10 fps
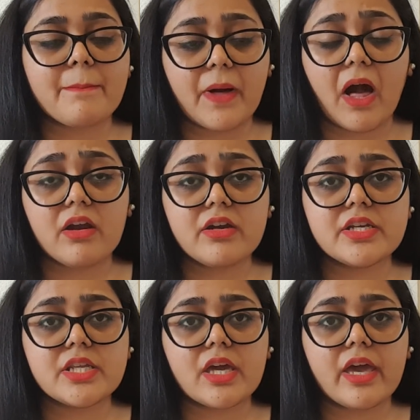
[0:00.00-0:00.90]

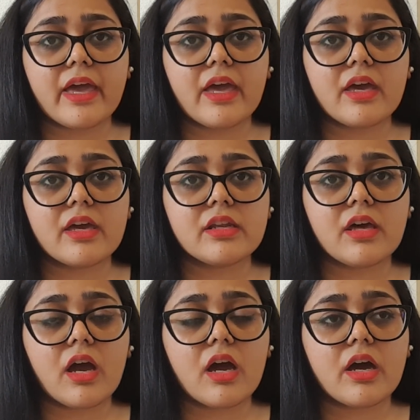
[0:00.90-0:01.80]
BART,
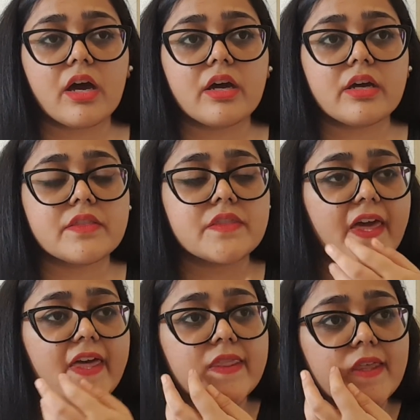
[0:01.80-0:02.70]

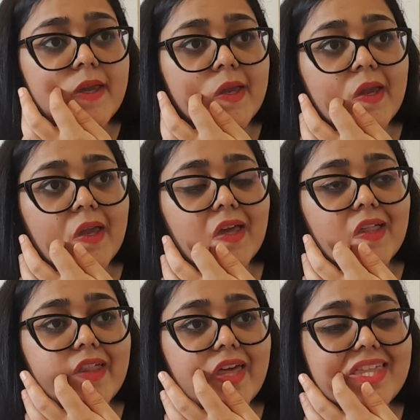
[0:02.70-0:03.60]
then
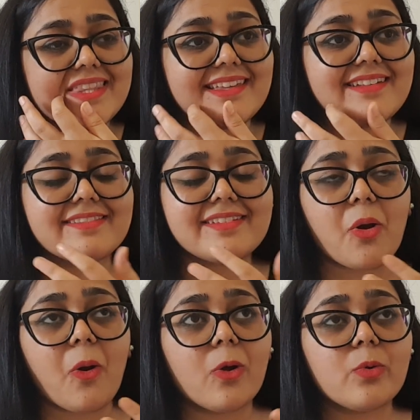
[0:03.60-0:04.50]
like there's
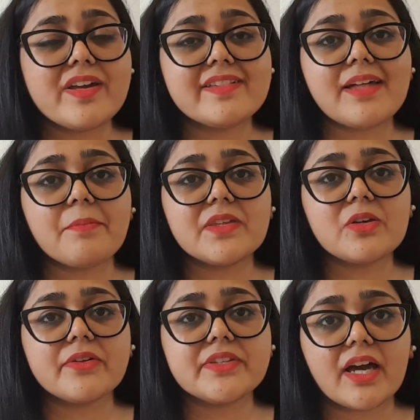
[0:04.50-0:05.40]
always
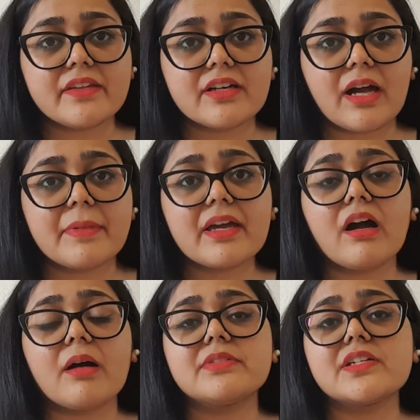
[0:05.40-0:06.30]
something or the other
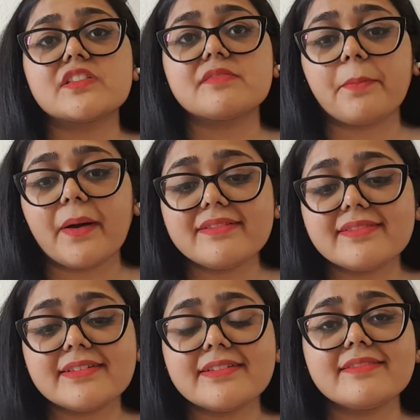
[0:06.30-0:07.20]
coming up. There's
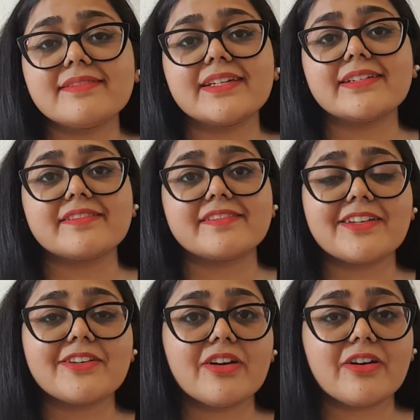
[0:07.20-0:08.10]
buses, there's
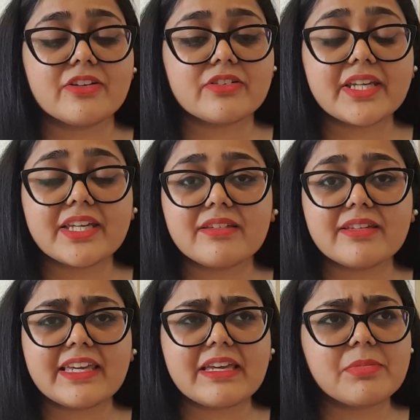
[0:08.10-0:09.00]

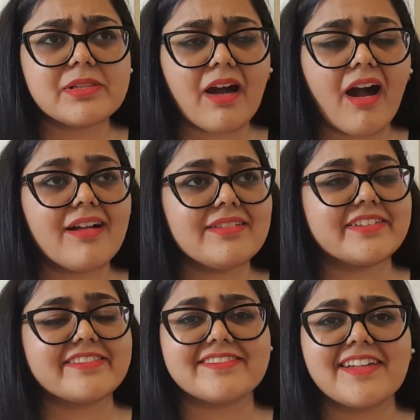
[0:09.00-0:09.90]
cable car,
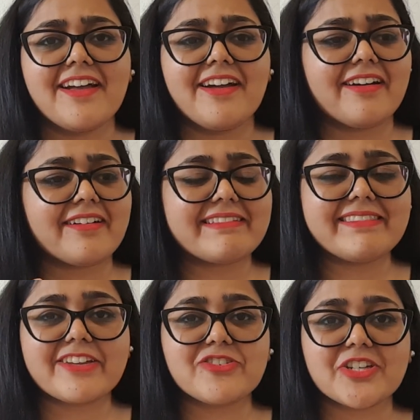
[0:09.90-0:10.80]
there's
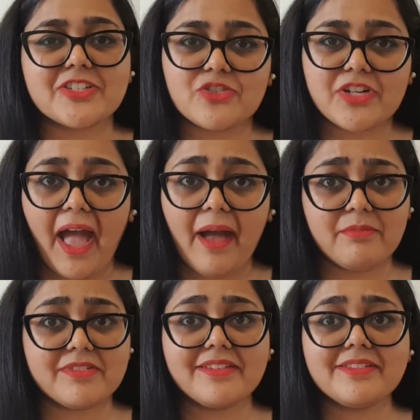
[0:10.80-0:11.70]
electric
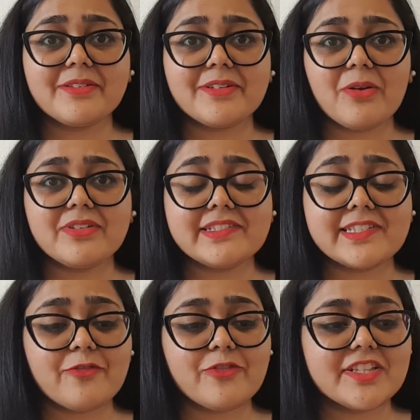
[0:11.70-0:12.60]
tram running around in
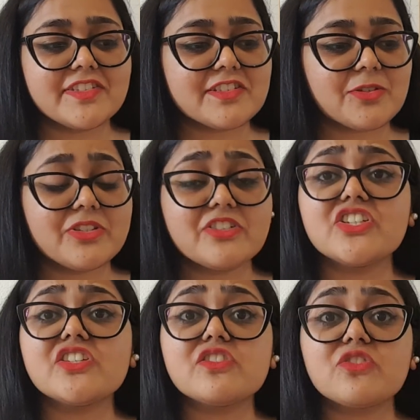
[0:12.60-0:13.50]
San Francisco.
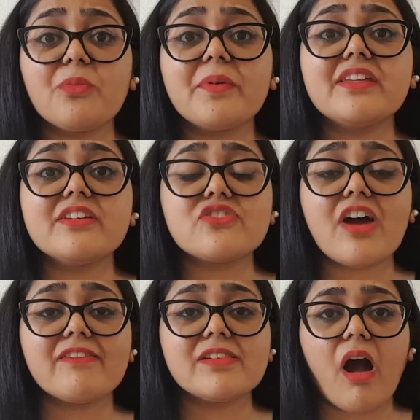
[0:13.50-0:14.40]
There's just so many
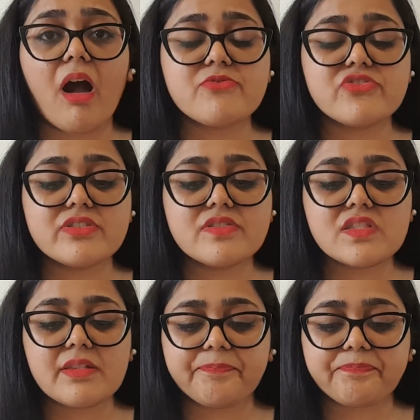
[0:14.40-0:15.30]
travel options.